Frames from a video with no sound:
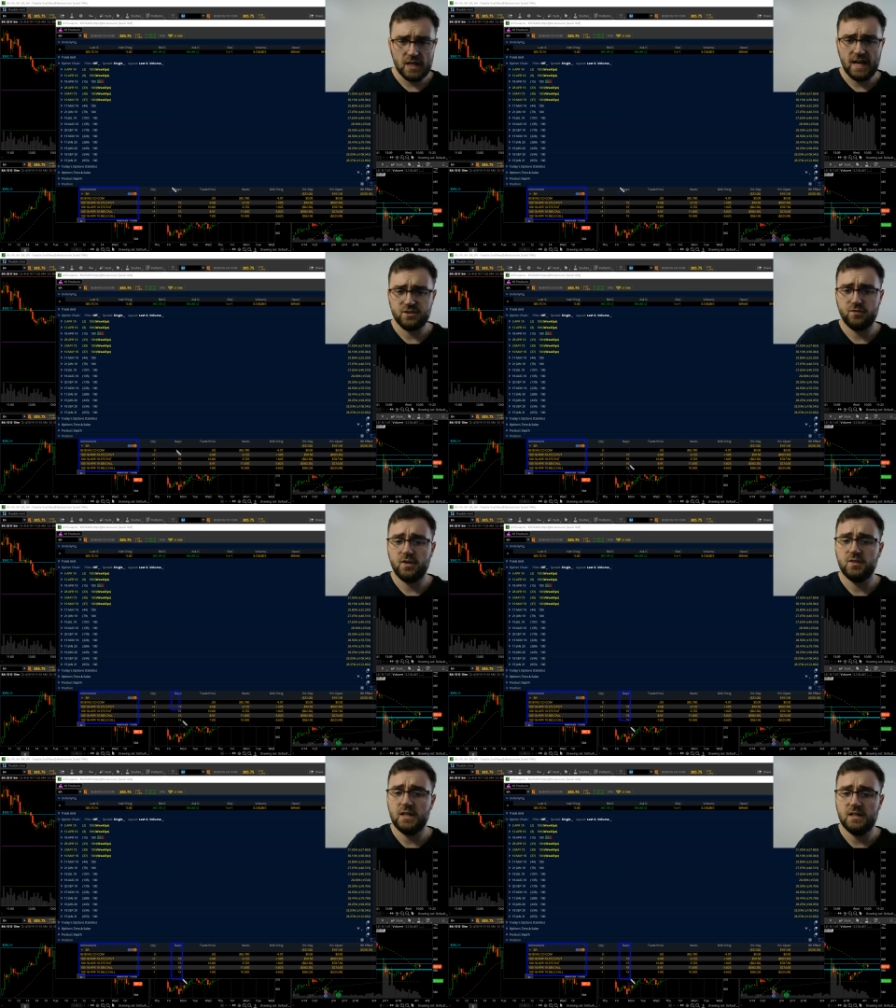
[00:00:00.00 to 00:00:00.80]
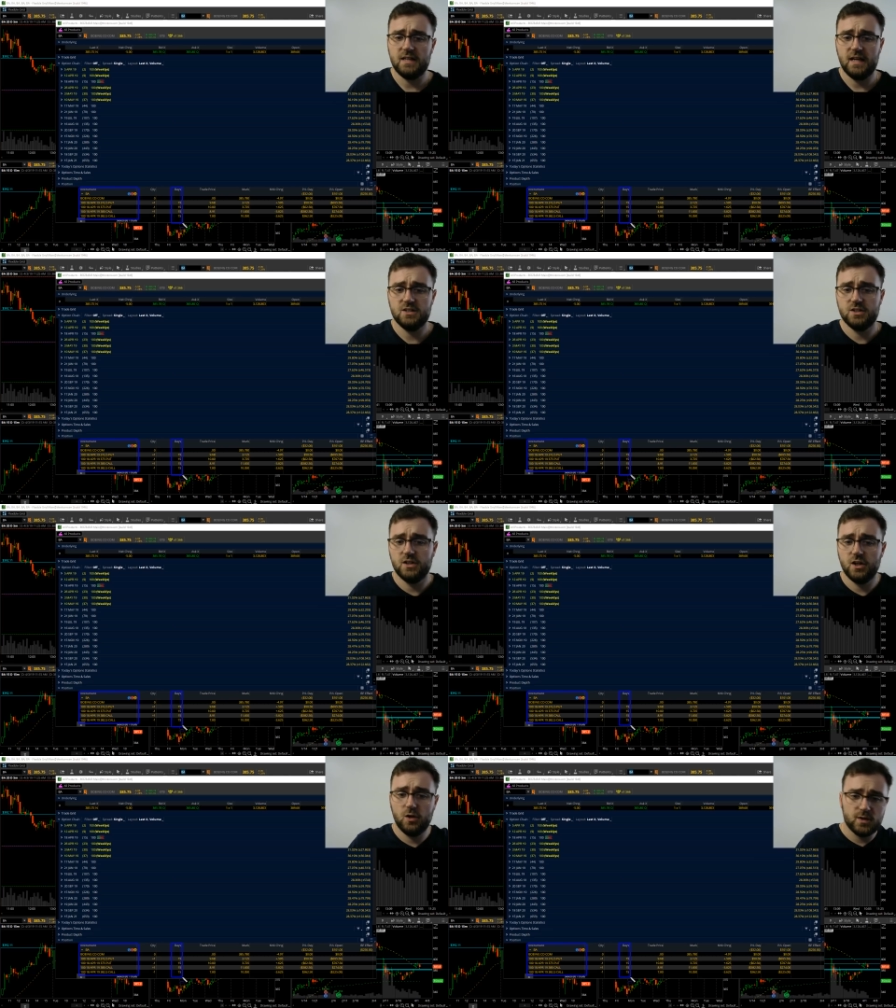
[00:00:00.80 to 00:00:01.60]
It has 15 days
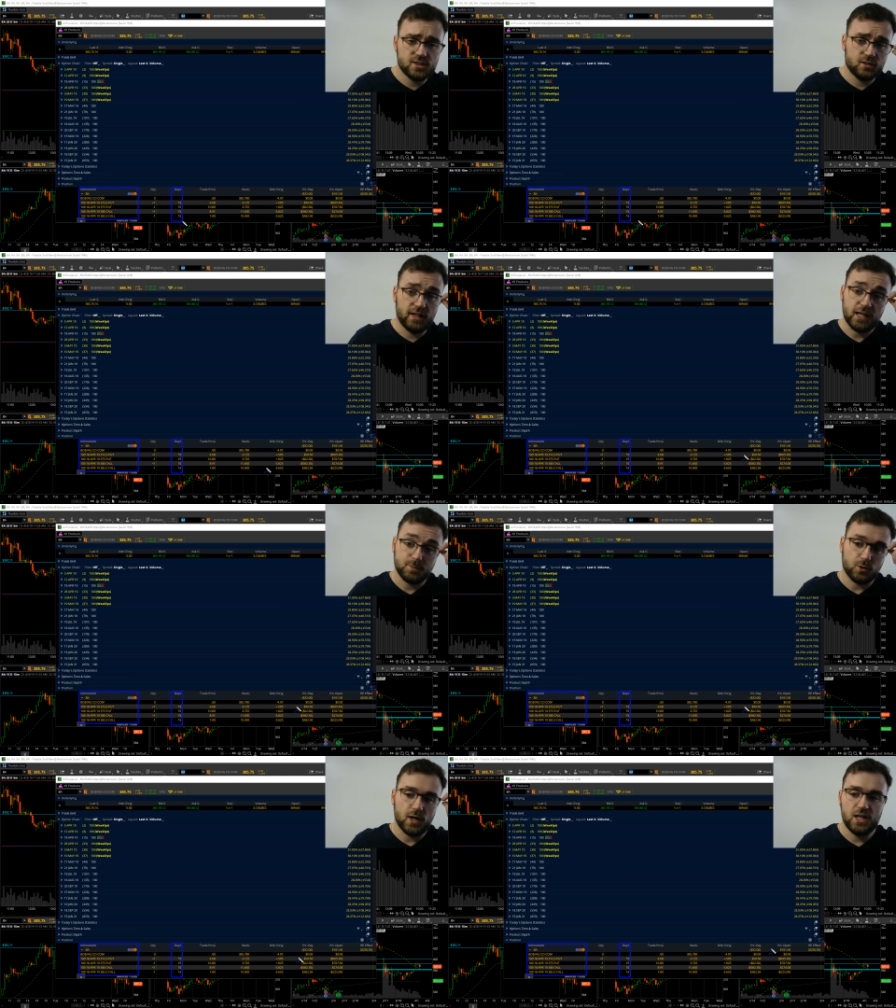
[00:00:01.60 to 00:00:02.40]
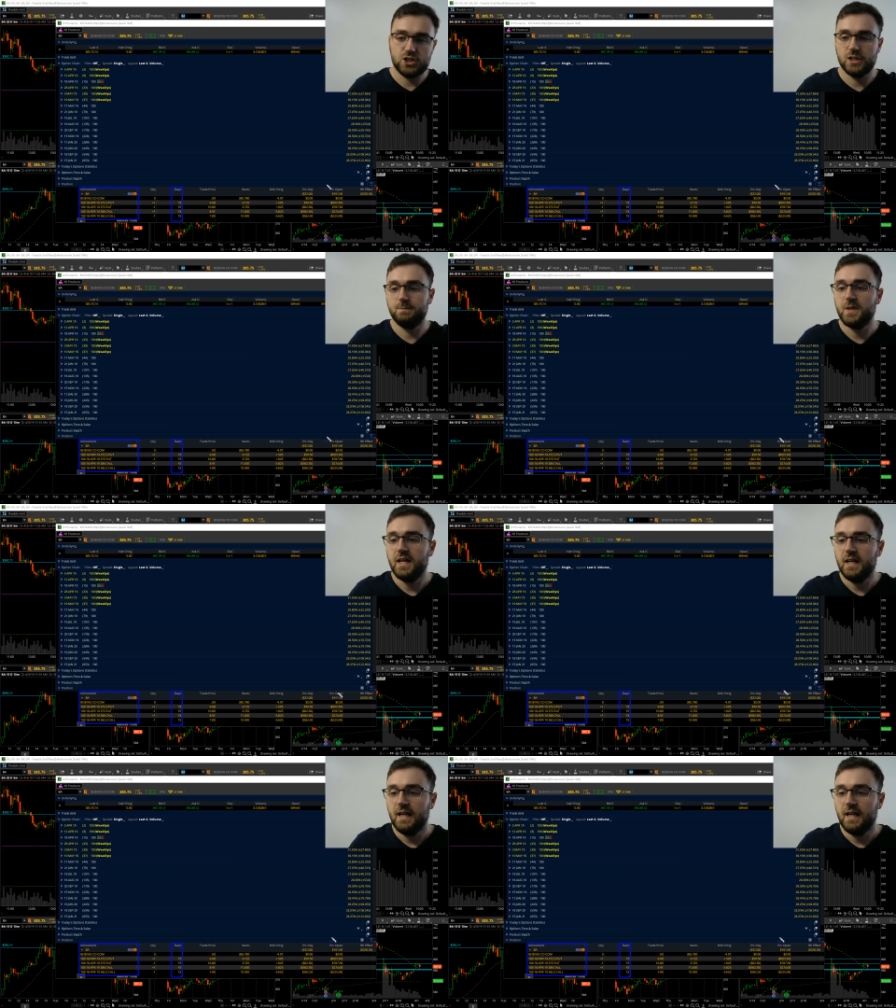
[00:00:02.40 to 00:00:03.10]
to go until expiration,